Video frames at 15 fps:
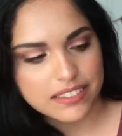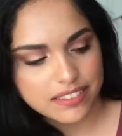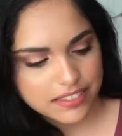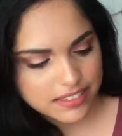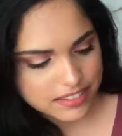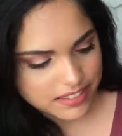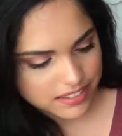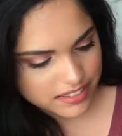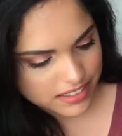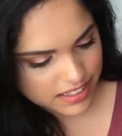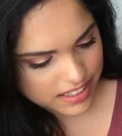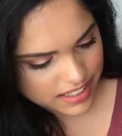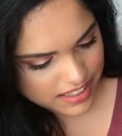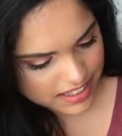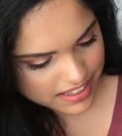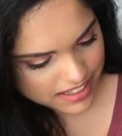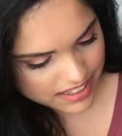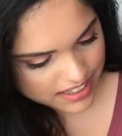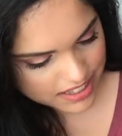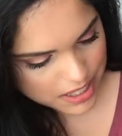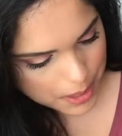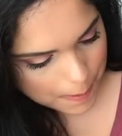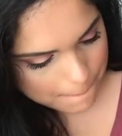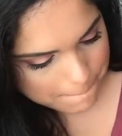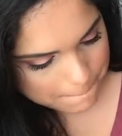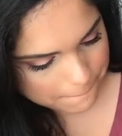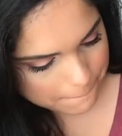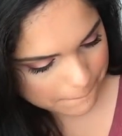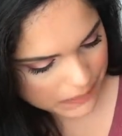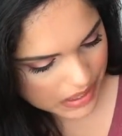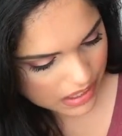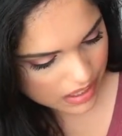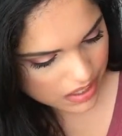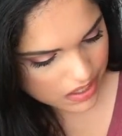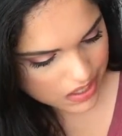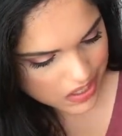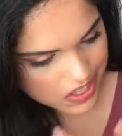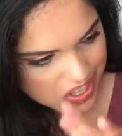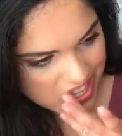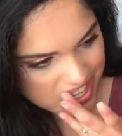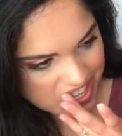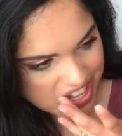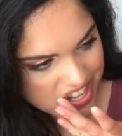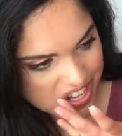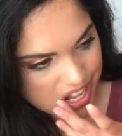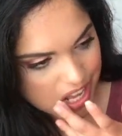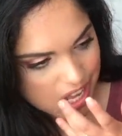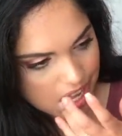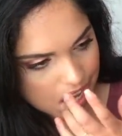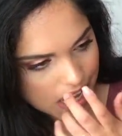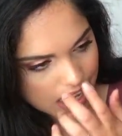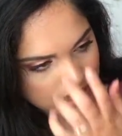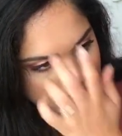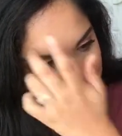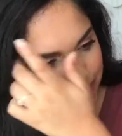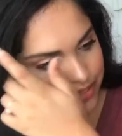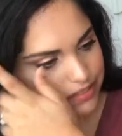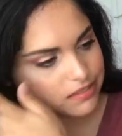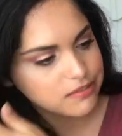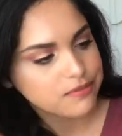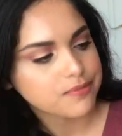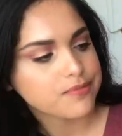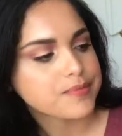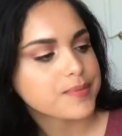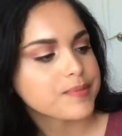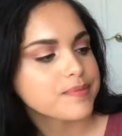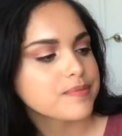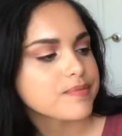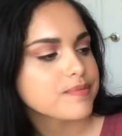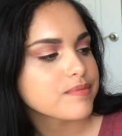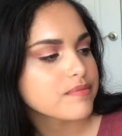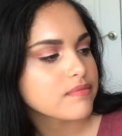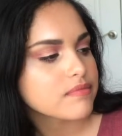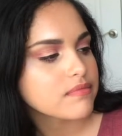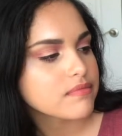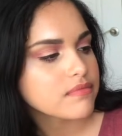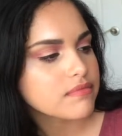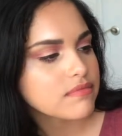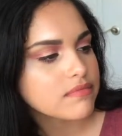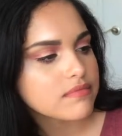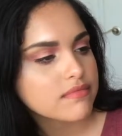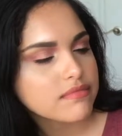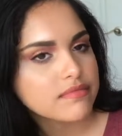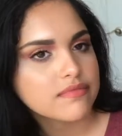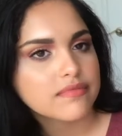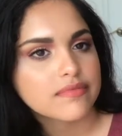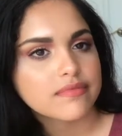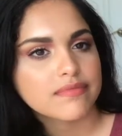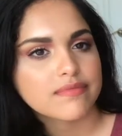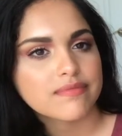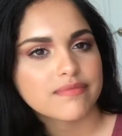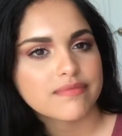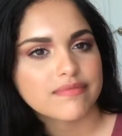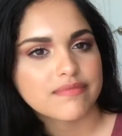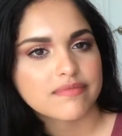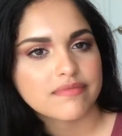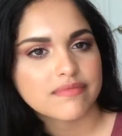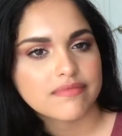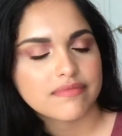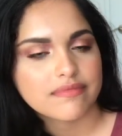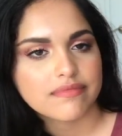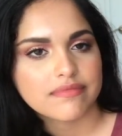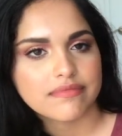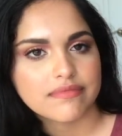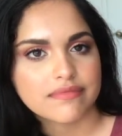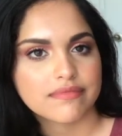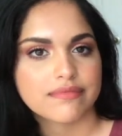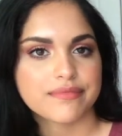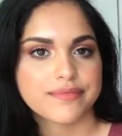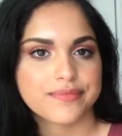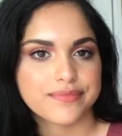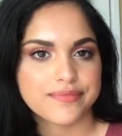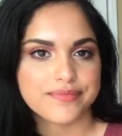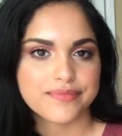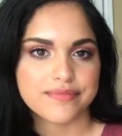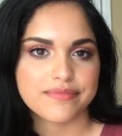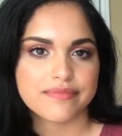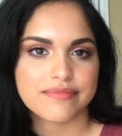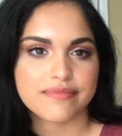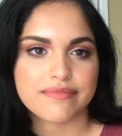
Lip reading: [no speech]